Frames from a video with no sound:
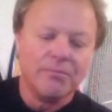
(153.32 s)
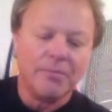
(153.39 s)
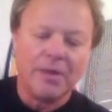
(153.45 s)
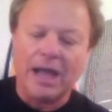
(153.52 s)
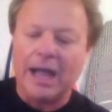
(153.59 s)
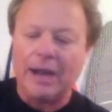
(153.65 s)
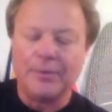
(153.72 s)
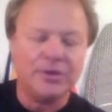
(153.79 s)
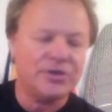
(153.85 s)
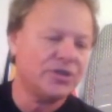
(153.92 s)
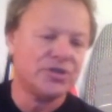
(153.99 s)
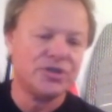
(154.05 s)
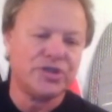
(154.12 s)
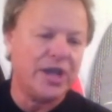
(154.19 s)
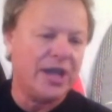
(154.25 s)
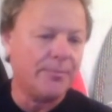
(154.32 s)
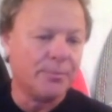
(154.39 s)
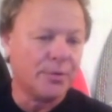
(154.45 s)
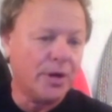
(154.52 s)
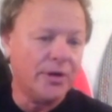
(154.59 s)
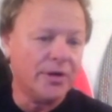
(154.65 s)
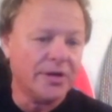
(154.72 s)
I would just shape
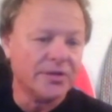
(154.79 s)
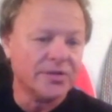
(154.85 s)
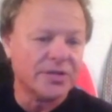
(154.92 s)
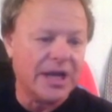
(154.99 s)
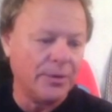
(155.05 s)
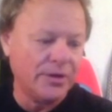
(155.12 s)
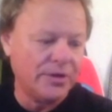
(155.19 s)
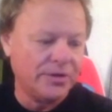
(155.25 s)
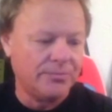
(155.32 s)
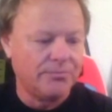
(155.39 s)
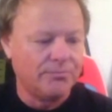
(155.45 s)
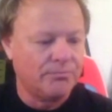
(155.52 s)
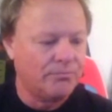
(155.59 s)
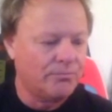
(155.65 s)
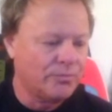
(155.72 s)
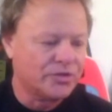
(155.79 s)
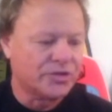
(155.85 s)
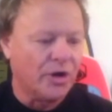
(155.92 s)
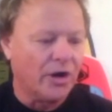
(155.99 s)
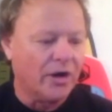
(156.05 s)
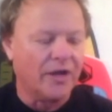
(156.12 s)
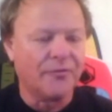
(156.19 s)
protos. I would
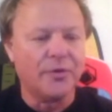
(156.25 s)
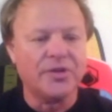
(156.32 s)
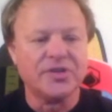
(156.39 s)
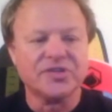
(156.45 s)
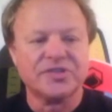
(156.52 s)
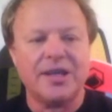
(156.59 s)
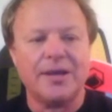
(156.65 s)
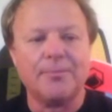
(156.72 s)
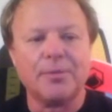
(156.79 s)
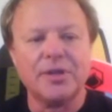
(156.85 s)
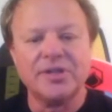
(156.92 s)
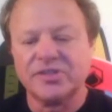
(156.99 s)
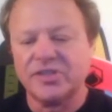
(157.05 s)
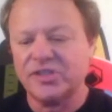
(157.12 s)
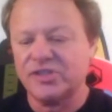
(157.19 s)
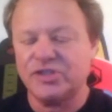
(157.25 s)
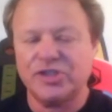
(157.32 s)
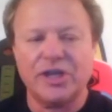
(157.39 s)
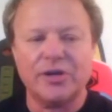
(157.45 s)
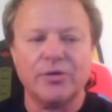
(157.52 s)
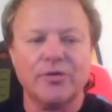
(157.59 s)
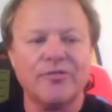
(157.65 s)
start off with his templates, his
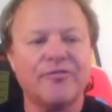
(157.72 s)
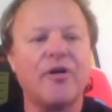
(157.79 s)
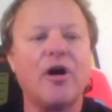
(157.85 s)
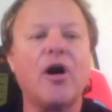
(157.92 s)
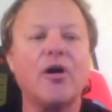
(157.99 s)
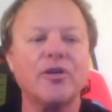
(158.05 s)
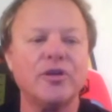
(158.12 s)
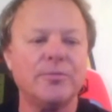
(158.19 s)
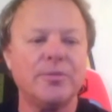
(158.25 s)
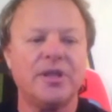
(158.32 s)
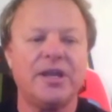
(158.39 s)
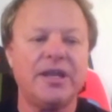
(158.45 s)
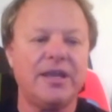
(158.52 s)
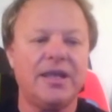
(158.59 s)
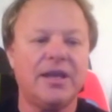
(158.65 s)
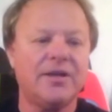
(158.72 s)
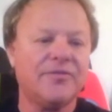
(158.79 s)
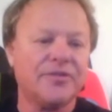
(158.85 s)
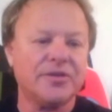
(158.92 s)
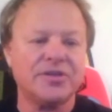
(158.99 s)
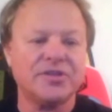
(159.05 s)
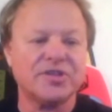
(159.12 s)
general volume that he needed
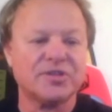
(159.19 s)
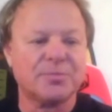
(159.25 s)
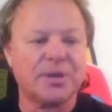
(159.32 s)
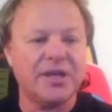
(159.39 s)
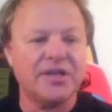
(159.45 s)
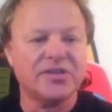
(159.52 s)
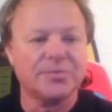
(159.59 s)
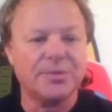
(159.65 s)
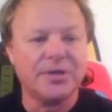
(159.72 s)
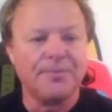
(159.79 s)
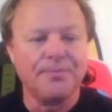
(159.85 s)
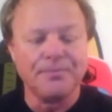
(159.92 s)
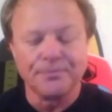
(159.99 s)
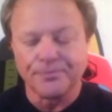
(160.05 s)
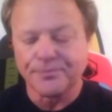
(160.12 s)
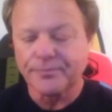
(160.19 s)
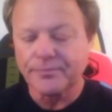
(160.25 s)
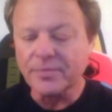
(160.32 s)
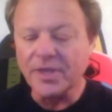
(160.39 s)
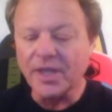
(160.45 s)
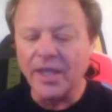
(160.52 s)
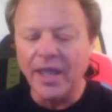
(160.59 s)
for the displacement,
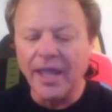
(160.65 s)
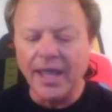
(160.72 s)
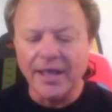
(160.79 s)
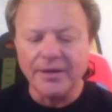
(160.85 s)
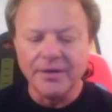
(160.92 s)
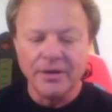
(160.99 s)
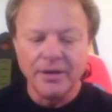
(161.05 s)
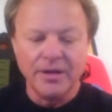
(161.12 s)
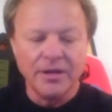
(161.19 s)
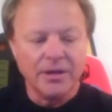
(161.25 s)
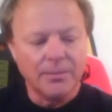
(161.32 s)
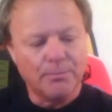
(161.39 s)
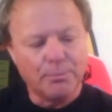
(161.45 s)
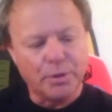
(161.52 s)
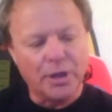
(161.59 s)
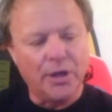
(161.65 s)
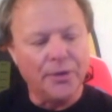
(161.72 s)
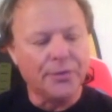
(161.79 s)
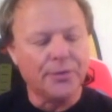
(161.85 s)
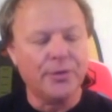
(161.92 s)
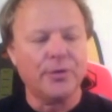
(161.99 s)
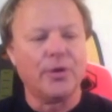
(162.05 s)
and blow
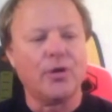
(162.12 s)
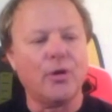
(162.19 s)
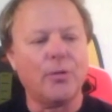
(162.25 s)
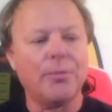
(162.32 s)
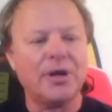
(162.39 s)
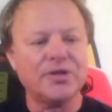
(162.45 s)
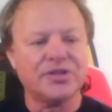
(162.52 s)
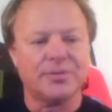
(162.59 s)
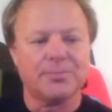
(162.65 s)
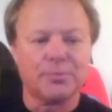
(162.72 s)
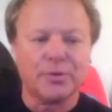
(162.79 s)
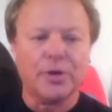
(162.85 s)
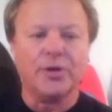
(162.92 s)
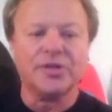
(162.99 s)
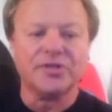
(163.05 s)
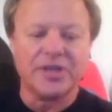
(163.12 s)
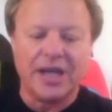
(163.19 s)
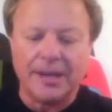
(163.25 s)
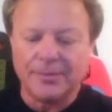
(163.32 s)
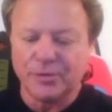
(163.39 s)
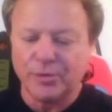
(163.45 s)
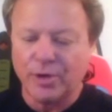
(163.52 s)
through a whole bunch of
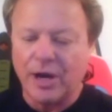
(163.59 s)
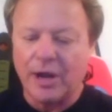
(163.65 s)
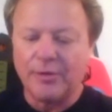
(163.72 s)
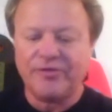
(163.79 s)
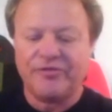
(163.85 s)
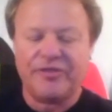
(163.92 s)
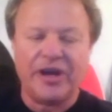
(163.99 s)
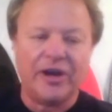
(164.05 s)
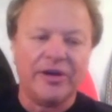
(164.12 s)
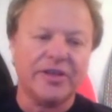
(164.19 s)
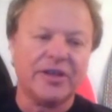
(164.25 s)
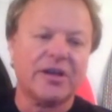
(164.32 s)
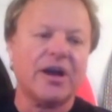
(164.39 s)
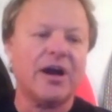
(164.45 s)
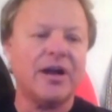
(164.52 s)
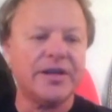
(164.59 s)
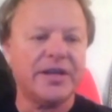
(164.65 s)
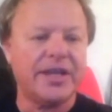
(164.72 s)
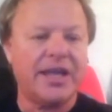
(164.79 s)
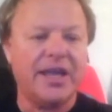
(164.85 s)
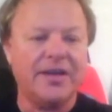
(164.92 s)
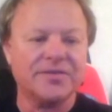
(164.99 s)
prototypes where I would vary the
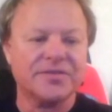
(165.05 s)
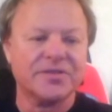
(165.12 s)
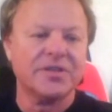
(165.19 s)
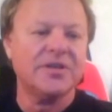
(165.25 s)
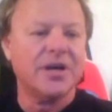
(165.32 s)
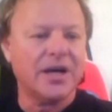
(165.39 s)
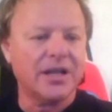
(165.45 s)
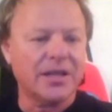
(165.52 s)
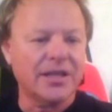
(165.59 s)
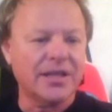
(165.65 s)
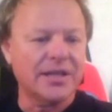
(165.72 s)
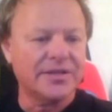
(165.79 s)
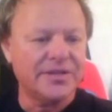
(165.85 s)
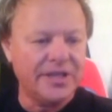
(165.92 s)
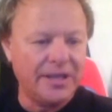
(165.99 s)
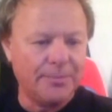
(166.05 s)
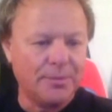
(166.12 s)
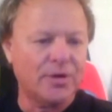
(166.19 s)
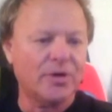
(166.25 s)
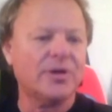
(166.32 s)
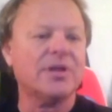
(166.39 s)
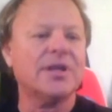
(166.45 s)
concaves a little
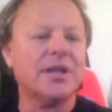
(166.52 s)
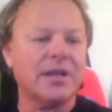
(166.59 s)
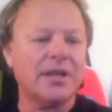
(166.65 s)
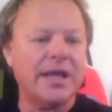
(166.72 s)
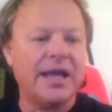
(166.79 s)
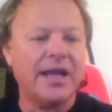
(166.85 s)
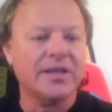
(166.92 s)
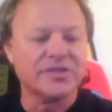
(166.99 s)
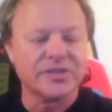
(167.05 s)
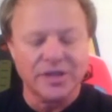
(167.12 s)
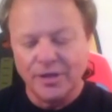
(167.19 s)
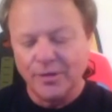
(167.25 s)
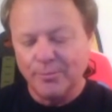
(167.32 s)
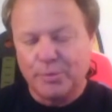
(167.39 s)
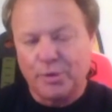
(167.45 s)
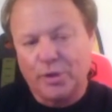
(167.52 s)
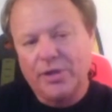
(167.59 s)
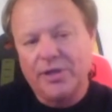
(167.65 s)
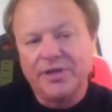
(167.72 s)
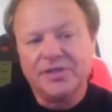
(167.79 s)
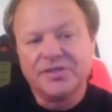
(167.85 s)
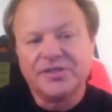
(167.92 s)
deeper, a little less, pull
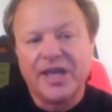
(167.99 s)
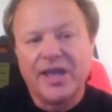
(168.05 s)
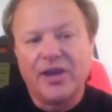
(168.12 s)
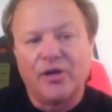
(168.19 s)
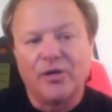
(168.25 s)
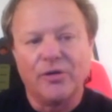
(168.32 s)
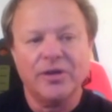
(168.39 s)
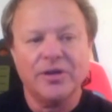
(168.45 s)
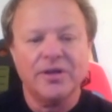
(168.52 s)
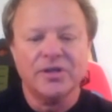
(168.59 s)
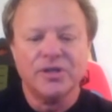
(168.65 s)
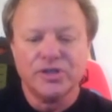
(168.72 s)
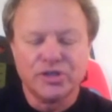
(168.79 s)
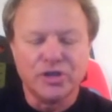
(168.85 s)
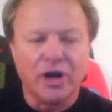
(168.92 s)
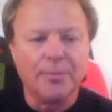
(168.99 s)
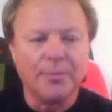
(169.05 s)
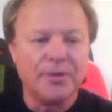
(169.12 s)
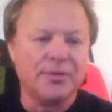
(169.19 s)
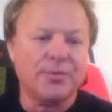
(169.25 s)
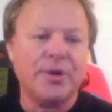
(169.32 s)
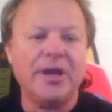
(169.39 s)
in the tail,
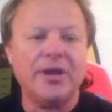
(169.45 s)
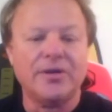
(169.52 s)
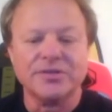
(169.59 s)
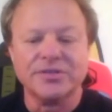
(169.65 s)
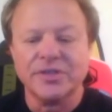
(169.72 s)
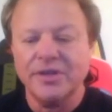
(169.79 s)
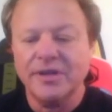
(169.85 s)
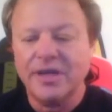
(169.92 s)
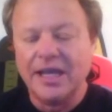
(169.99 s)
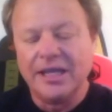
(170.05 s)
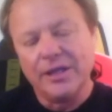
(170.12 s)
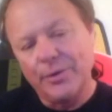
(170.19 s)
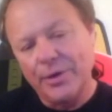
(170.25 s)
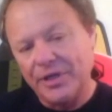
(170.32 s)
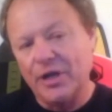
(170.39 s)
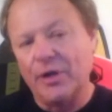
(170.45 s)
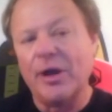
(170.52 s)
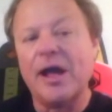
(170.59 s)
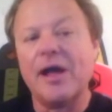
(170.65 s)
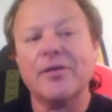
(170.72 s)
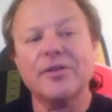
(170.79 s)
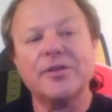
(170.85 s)
sharpen the rails, and then we'd go
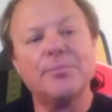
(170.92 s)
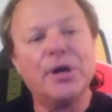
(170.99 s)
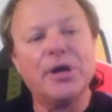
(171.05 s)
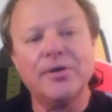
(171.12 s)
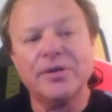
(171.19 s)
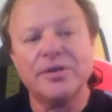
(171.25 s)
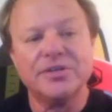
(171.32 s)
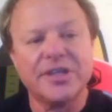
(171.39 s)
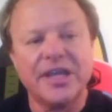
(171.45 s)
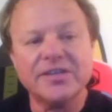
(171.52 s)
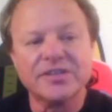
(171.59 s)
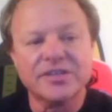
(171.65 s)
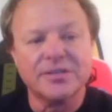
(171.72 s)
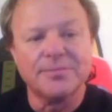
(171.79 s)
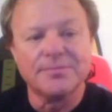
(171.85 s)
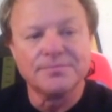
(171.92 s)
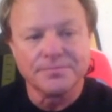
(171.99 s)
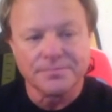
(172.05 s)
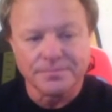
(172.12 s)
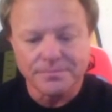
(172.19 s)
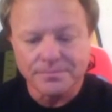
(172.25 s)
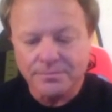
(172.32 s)
out on the boat and test them.
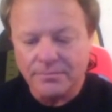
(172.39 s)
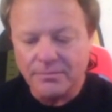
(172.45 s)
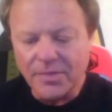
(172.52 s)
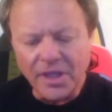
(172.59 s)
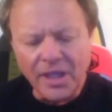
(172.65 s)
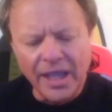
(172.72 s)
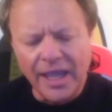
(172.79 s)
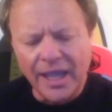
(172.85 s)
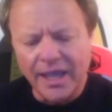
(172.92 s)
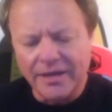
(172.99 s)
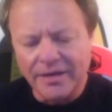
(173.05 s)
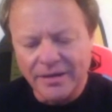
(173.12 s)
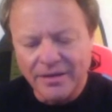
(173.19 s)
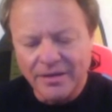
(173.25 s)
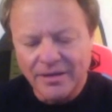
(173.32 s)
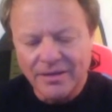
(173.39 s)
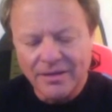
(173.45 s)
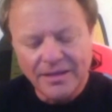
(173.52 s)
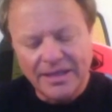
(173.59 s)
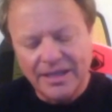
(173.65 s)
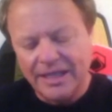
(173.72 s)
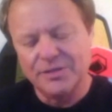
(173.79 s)
And
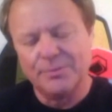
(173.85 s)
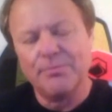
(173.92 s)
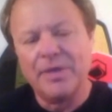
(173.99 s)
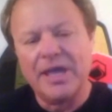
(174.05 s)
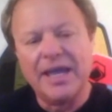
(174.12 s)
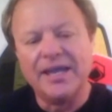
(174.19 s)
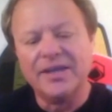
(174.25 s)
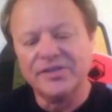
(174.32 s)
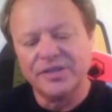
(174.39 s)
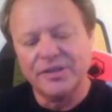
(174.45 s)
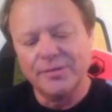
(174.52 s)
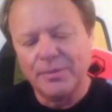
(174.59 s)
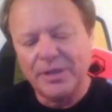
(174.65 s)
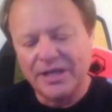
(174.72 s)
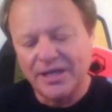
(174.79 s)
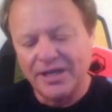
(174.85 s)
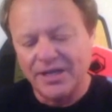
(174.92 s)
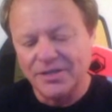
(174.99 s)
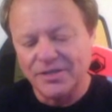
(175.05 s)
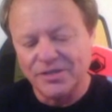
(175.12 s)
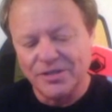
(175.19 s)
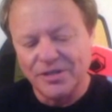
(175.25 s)
it's amazing
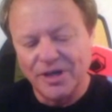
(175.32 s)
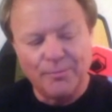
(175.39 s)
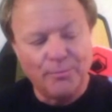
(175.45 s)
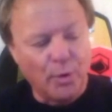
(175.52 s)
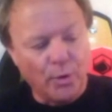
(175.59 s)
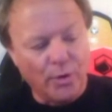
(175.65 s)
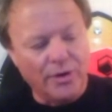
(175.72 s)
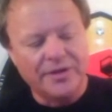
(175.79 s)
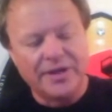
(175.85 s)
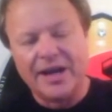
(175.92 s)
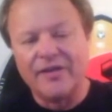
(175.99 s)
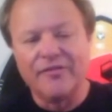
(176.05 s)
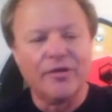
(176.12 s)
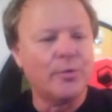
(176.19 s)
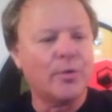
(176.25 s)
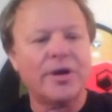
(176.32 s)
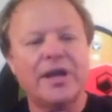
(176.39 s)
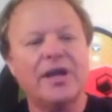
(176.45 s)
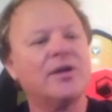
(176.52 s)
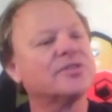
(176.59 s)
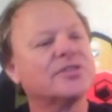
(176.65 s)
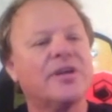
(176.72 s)
because a board that everyone
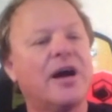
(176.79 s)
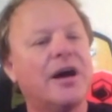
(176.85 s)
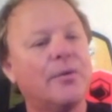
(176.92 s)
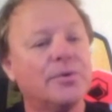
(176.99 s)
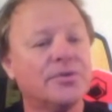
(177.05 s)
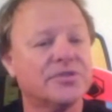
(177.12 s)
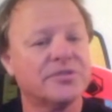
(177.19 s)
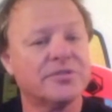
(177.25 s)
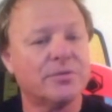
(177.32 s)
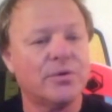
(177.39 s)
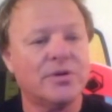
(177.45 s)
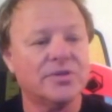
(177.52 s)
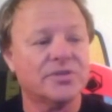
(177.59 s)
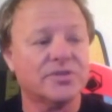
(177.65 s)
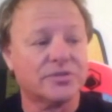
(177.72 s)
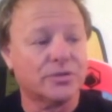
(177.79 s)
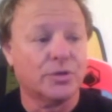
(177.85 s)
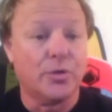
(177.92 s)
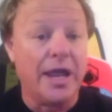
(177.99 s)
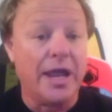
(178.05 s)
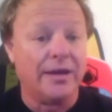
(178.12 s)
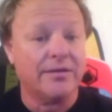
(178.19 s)
else thought was
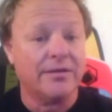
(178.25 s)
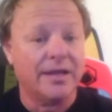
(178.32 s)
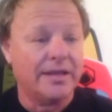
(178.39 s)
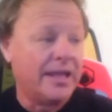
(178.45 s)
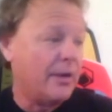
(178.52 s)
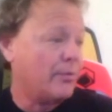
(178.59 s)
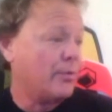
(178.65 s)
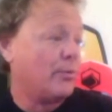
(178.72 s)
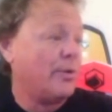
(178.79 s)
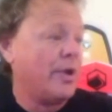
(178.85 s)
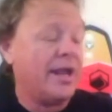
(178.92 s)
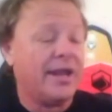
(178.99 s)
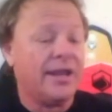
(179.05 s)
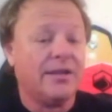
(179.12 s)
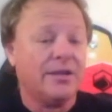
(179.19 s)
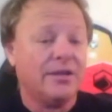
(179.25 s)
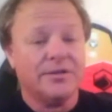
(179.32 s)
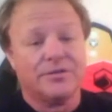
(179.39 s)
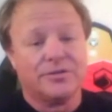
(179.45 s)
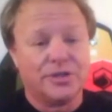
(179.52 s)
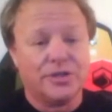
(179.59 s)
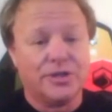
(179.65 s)
great and they were ready
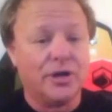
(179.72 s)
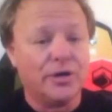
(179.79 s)
to go to